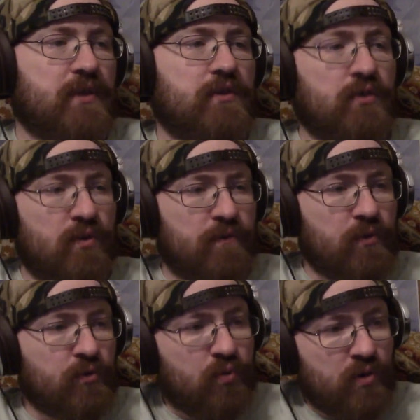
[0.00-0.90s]
So the
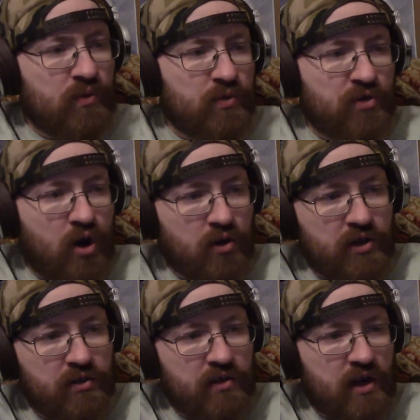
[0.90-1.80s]
first one was
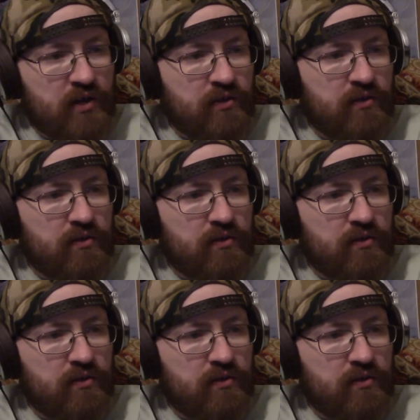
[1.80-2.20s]
Honky Tonk,